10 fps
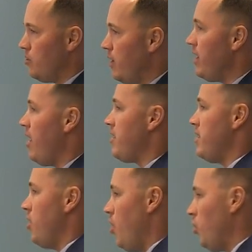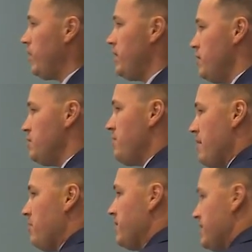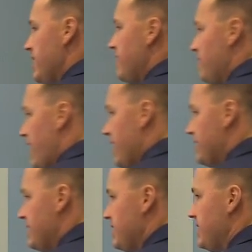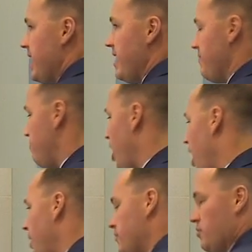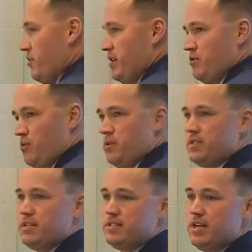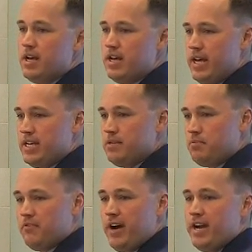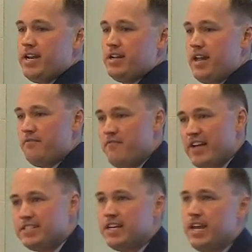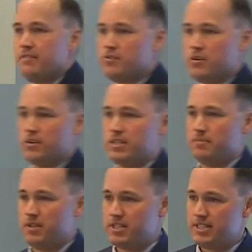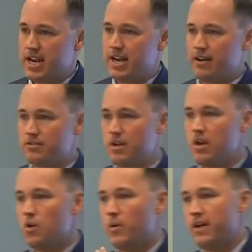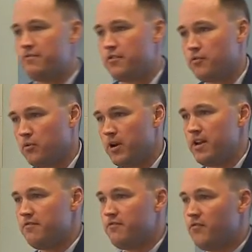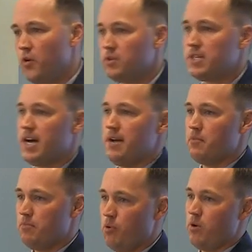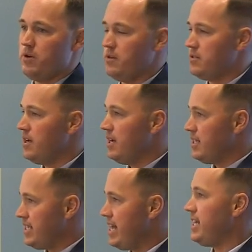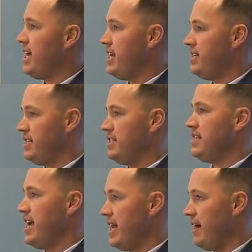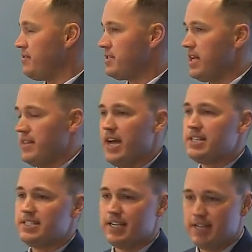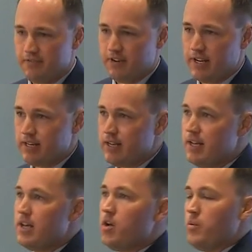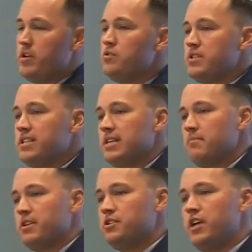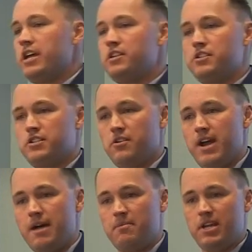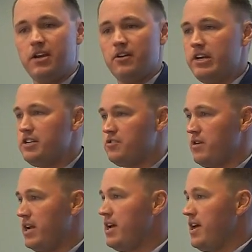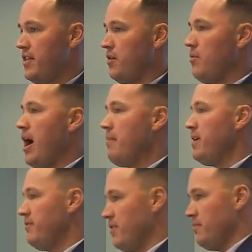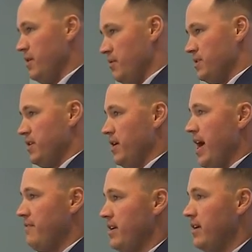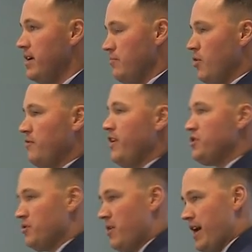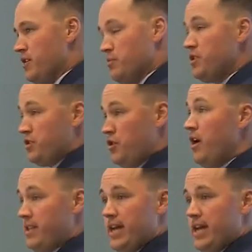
We are the only newspaper in the state of Kansas that have pumped resources into providing investigative journalism at the State House. We have 3 full-time reporters dedicated to the State House, and that's significant. When you see some of the changes that are happening in our industry, they're robbing from those, and they're having more feature writers, which is good.